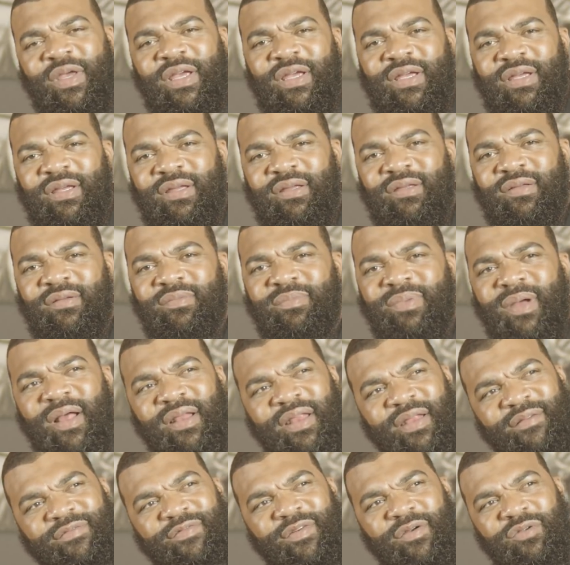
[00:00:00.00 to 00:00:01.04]
week,
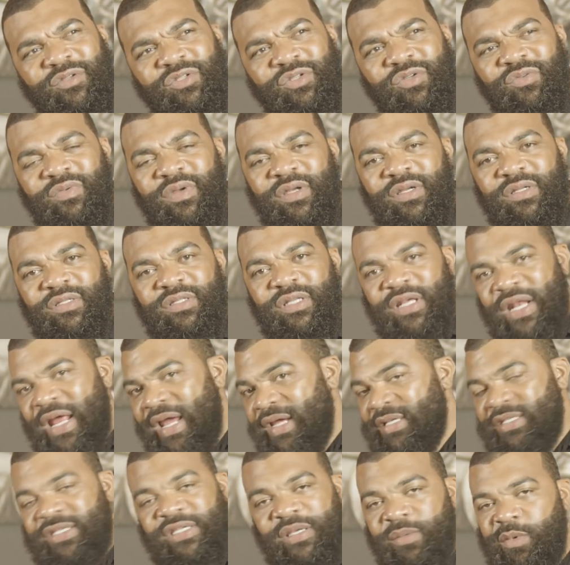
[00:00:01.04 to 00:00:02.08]
probably that first 2 weeks. Then
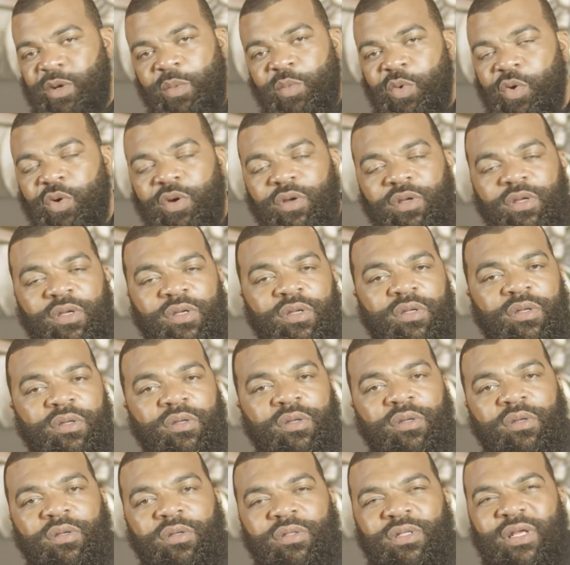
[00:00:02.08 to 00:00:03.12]
I ain't see him no more.
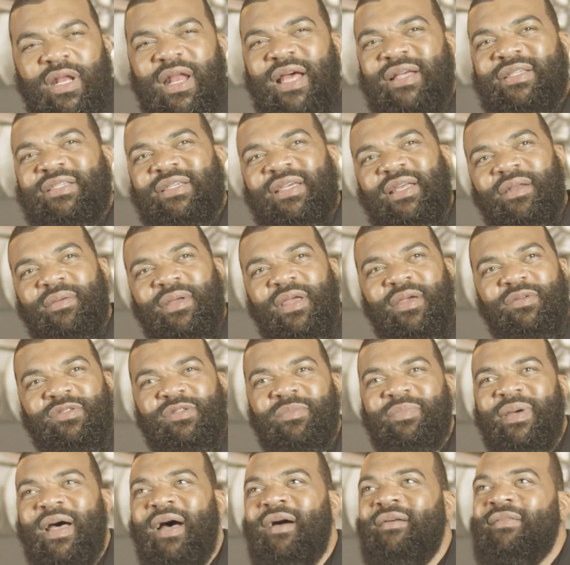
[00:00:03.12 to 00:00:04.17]
Then I seen him, he was
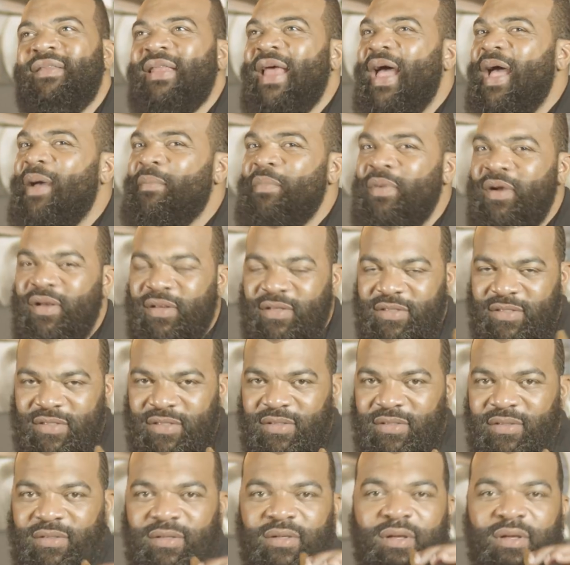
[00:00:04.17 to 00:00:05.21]
about 9 months.